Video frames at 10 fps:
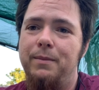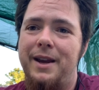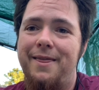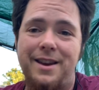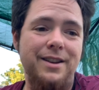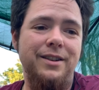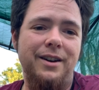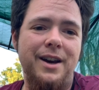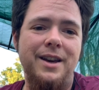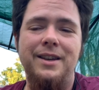me the
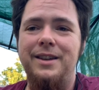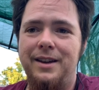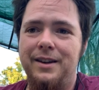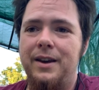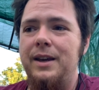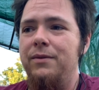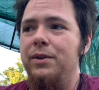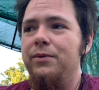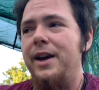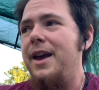entire year, even
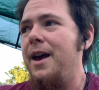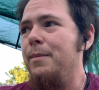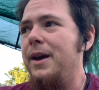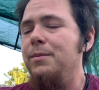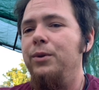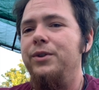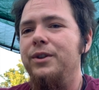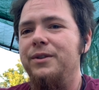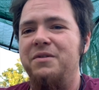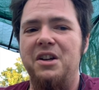if I am able
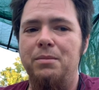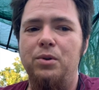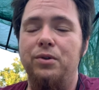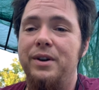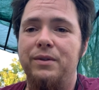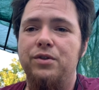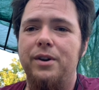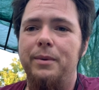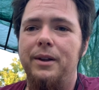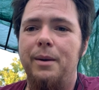to double or even
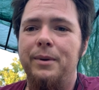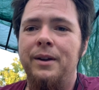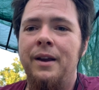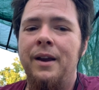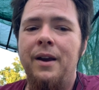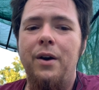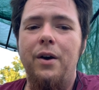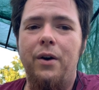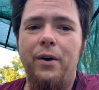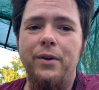triple up
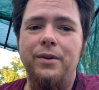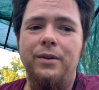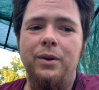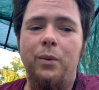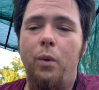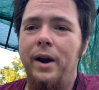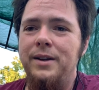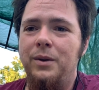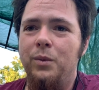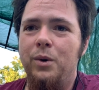on
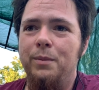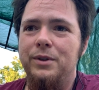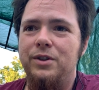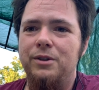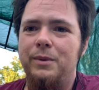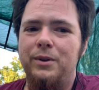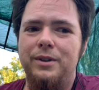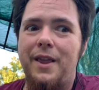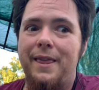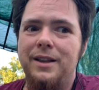winding warps, just
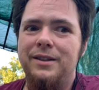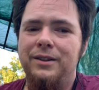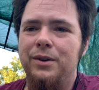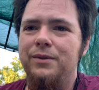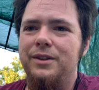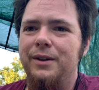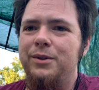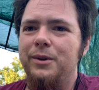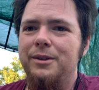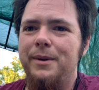because that's a lot of stuff
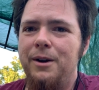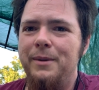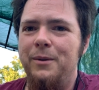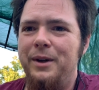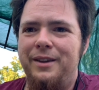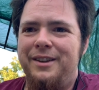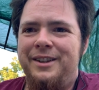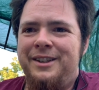to experiment with.